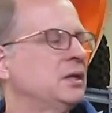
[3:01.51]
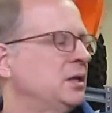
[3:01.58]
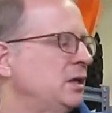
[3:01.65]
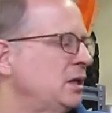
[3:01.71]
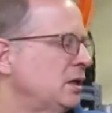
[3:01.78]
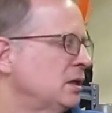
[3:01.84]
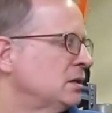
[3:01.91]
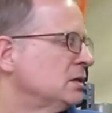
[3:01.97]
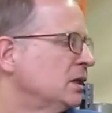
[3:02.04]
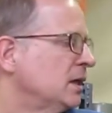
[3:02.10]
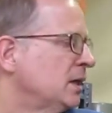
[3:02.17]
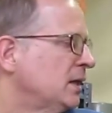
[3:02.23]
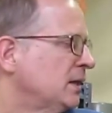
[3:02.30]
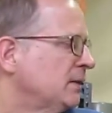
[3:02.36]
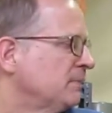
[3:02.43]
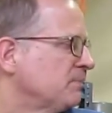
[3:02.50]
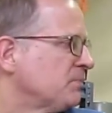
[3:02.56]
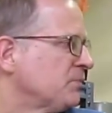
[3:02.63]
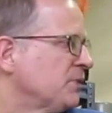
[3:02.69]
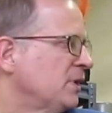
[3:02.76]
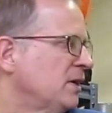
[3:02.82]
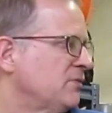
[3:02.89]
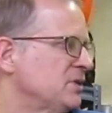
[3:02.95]
and
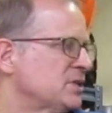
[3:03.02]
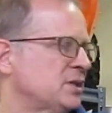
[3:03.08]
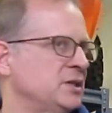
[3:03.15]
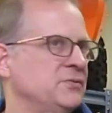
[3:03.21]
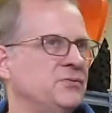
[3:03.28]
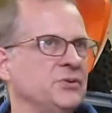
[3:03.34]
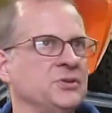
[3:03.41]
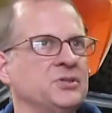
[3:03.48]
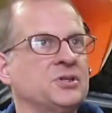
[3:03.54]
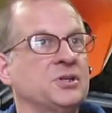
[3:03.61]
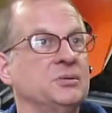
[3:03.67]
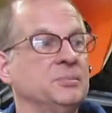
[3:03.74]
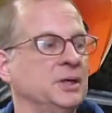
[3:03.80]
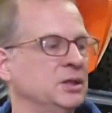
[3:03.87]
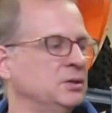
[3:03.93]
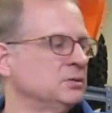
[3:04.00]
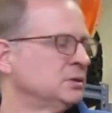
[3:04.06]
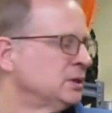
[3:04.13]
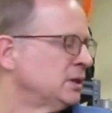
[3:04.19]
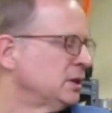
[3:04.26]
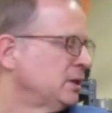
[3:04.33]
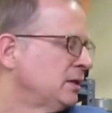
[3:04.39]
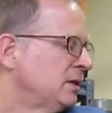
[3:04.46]
obviously for the turbo.
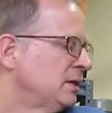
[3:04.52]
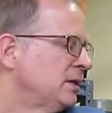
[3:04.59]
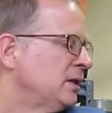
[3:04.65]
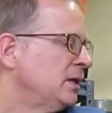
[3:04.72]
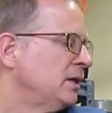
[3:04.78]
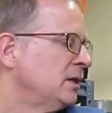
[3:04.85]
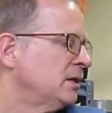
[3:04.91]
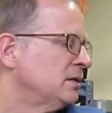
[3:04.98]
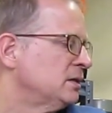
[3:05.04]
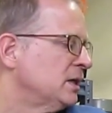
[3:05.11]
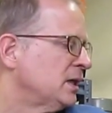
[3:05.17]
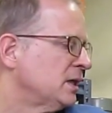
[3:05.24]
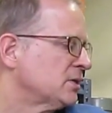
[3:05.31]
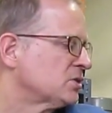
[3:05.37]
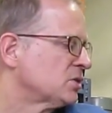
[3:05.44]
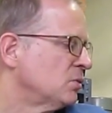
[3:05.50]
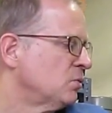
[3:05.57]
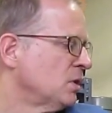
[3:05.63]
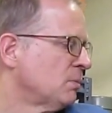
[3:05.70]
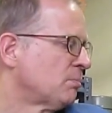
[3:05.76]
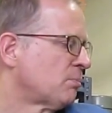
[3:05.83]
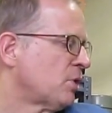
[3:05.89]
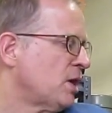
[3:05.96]
And so
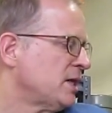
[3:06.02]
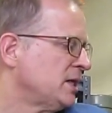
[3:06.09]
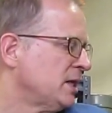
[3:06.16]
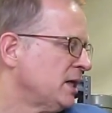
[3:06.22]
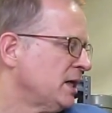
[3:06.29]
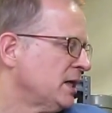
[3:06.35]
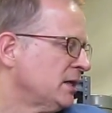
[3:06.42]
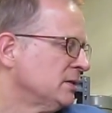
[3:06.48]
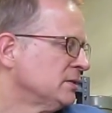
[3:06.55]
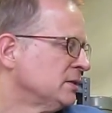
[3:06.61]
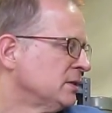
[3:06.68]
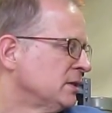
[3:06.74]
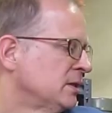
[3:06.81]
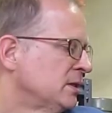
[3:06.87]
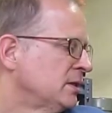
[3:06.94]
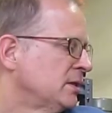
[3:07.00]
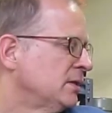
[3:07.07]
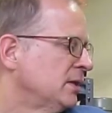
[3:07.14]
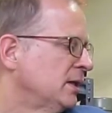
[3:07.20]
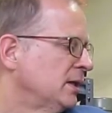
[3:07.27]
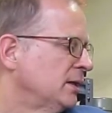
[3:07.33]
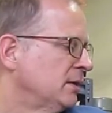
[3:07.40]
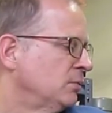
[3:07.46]
we'll break it in
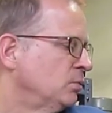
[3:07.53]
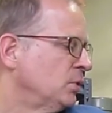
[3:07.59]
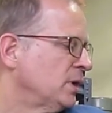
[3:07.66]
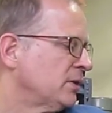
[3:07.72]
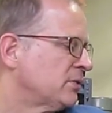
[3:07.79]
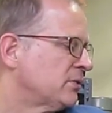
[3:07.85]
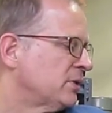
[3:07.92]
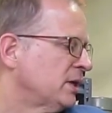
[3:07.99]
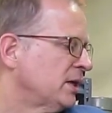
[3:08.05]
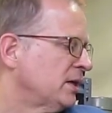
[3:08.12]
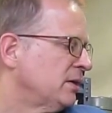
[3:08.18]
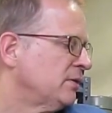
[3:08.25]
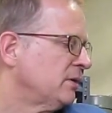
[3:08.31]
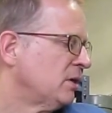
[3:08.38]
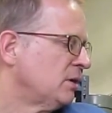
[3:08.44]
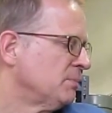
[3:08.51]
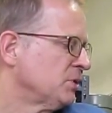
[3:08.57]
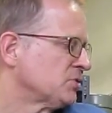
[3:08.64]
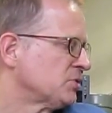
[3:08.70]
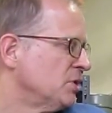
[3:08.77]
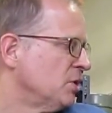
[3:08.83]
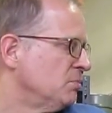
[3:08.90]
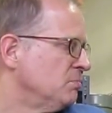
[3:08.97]
with
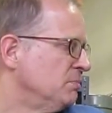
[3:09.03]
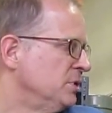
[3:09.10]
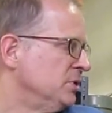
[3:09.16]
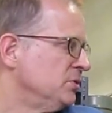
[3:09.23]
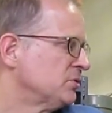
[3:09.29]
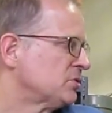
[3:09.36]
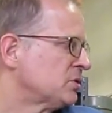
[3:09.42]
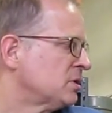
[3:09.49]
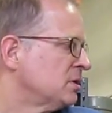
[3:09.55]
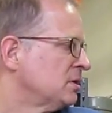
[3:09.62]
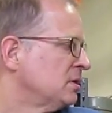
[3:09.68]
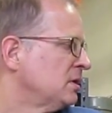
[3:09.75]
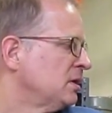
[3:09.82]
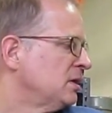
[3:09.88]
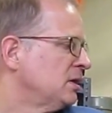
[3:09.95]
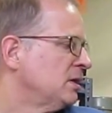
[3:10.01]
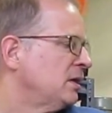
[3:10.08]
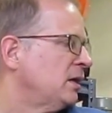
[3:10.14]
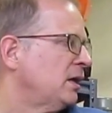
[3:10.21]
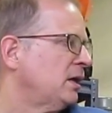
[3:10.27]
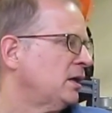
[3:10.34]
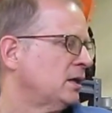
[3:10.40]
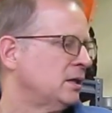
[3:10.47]
almost no boost,
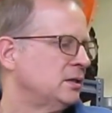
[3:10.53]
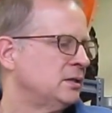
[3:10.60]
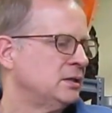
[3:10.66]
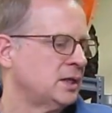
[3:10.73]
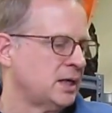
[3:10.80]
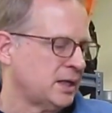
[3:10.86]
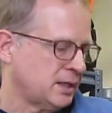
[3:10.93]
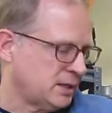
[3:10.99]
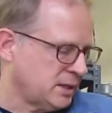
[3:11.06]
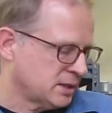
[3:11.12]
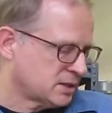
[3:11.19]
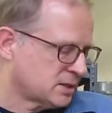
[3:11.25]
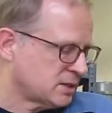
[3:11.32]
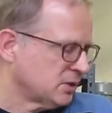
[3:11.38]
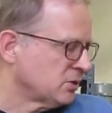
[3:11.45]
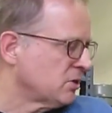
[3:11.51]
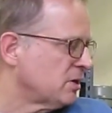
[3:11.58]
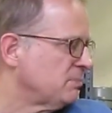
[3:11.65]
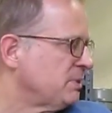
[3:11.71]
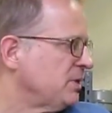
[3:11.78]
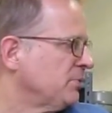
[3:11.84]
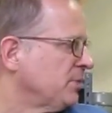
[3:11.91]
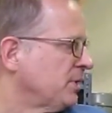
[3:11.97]
and it's still going to
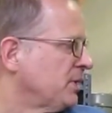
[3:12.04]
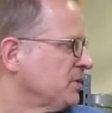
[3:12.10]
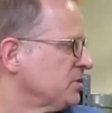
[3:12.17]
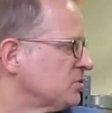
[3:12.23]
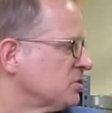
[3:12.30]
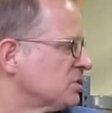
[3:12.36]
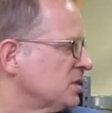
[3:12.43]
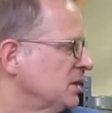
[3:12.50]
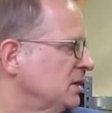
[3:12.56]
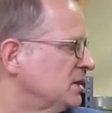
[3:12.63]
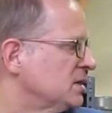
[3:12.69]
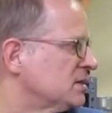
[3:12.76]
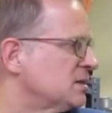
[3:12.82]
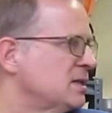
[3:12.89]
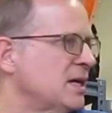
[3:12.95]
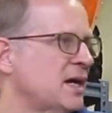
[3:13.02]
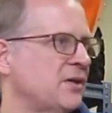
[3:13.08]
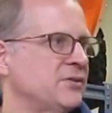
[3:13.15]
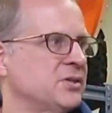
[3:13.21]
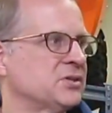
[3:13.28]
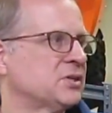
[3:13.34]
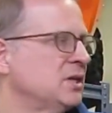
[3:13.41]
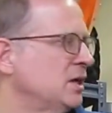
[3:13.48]
be real interesting to see how
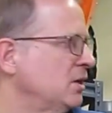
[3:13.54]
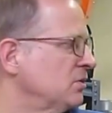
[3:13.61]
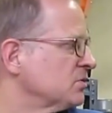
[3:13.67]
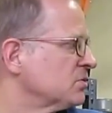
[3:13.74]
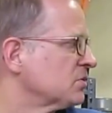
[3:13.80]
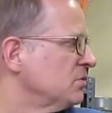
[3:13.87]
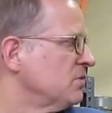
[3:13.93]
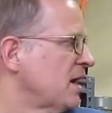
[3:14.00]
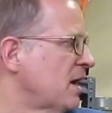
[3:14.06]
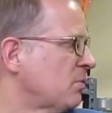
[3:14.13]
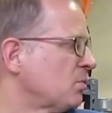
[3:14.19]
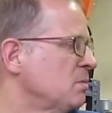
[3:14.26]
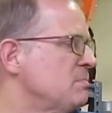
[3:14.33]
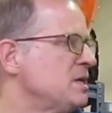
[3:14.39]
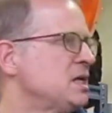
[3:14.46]
this goes. So now we're